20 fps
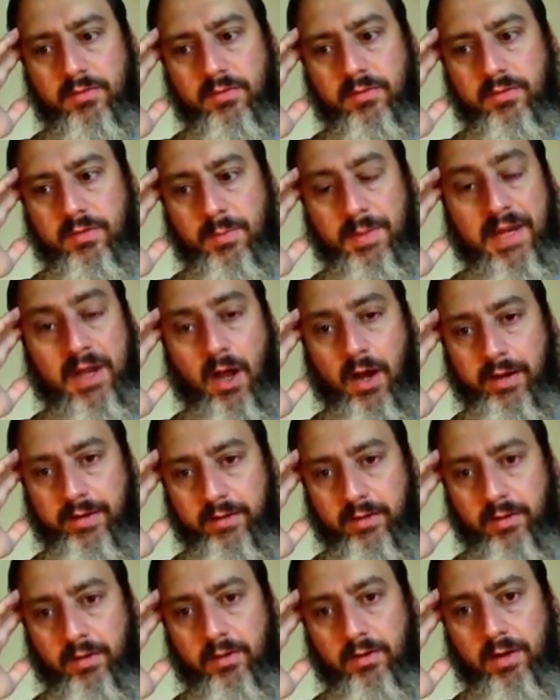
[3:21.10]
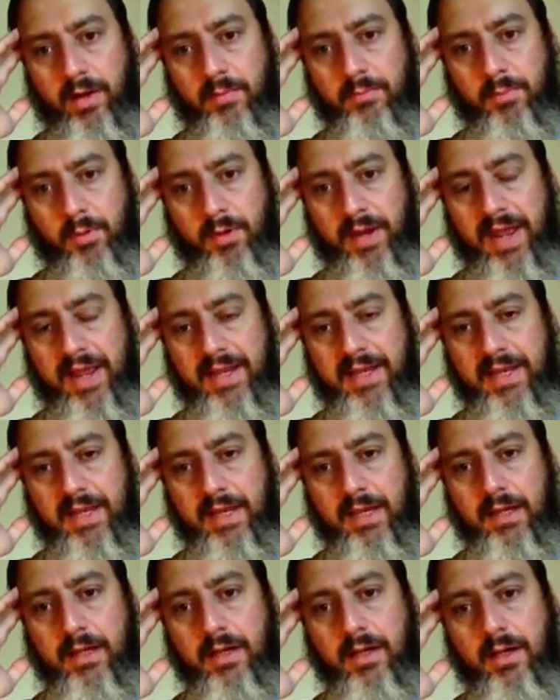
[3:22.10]
Timmy Geithner and
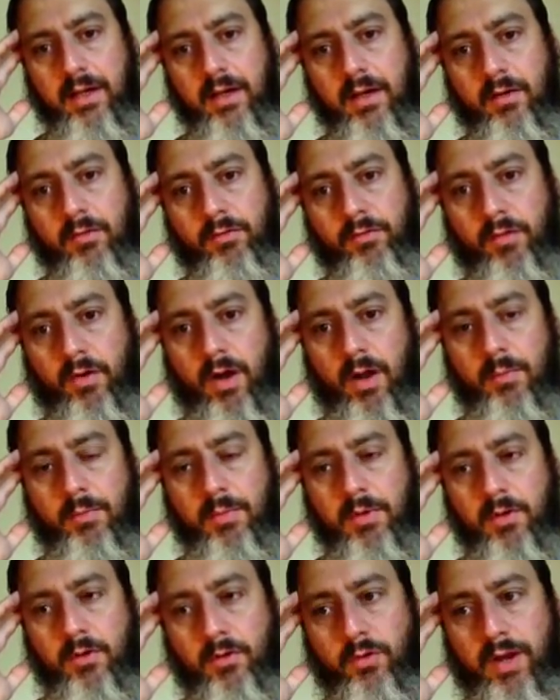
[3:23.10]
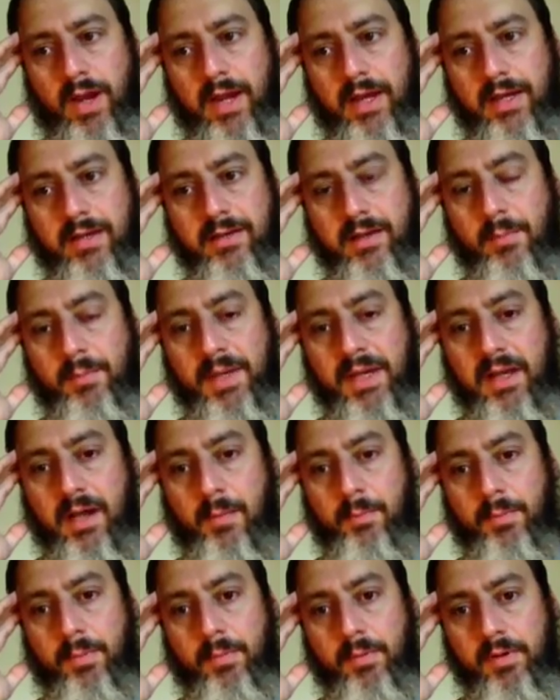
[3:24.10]
Bernanke from creating dummy
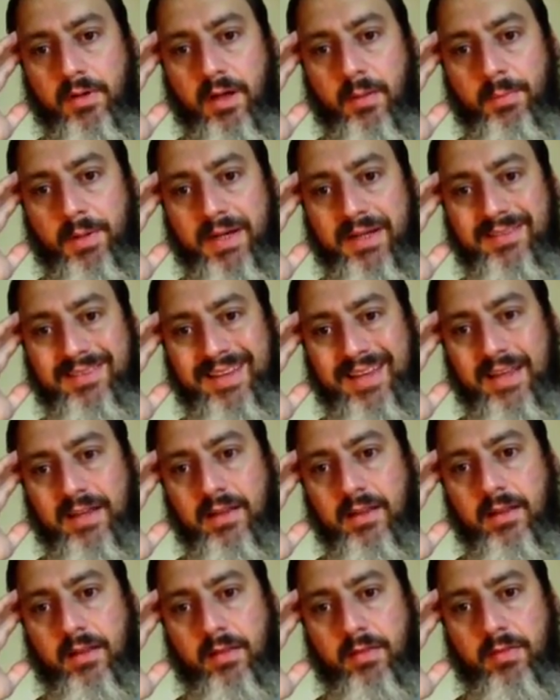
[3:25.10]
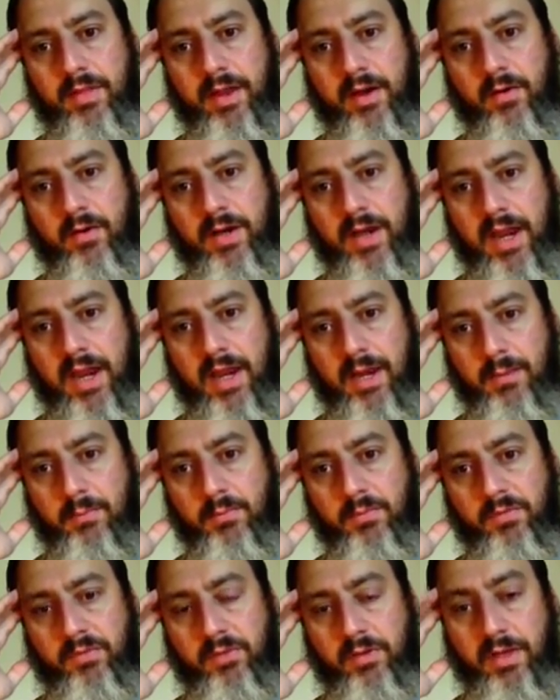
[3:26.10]
companies in their
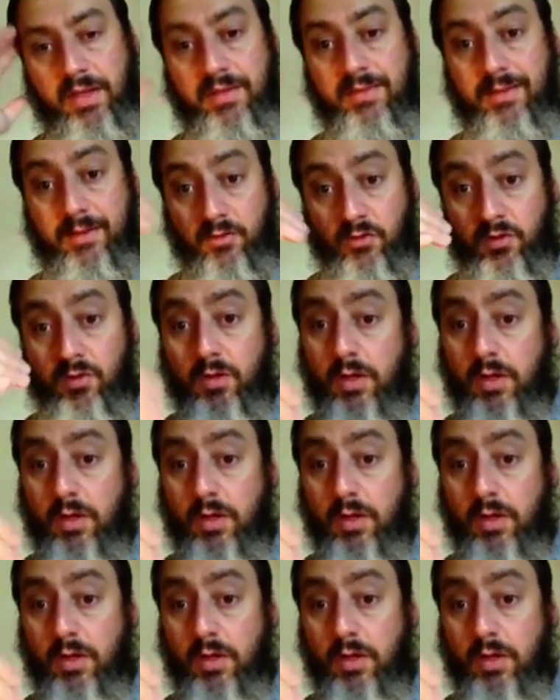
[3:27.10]
names, in